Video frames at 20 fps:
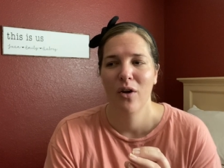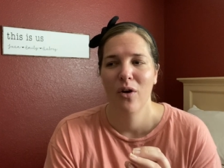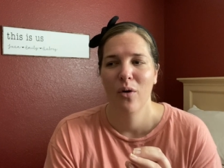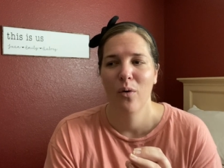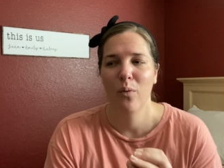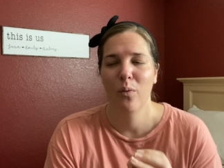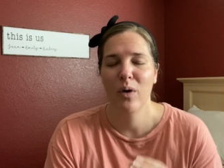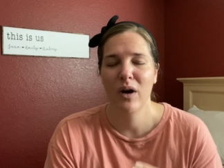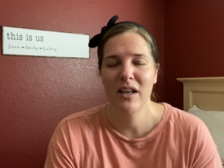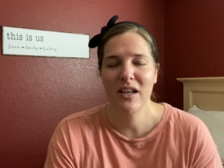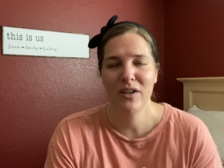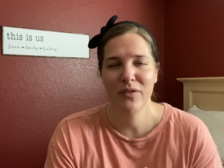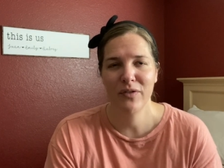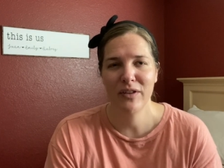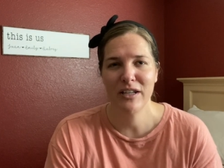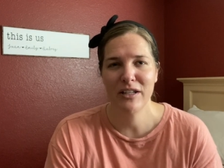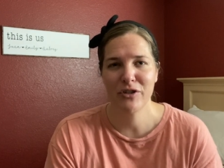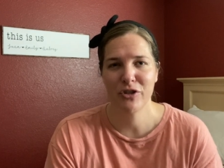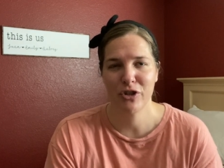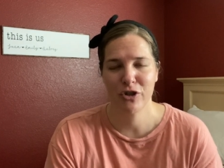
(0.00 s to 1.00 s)
what if
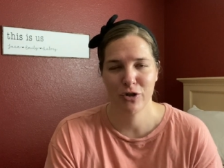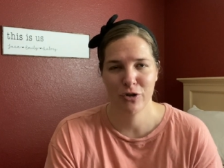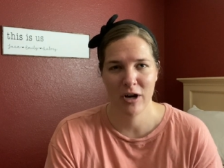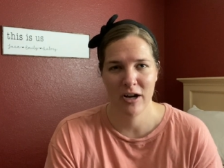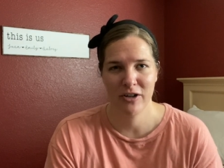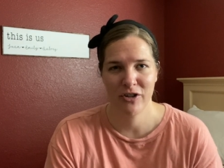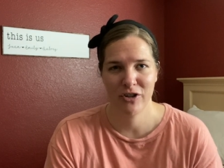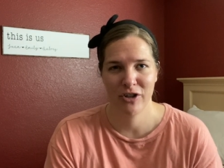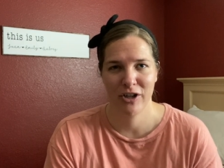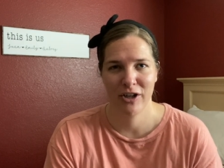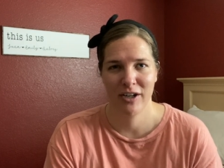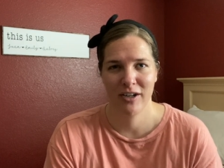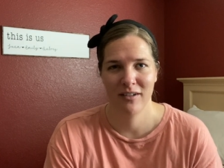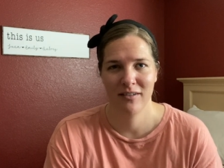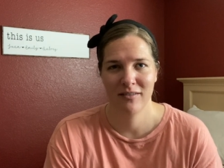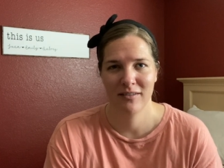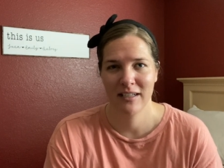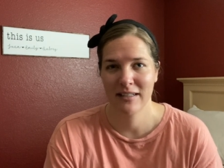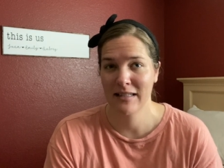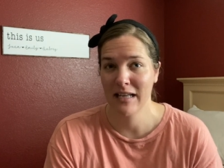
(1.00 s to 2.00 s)
an
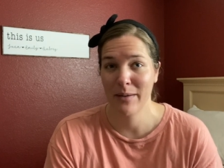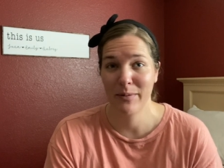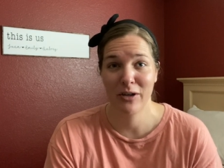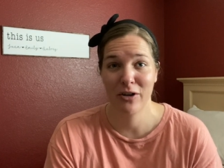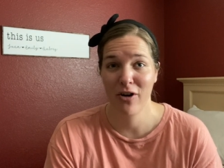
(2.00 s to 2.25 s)
instructor, because I'm in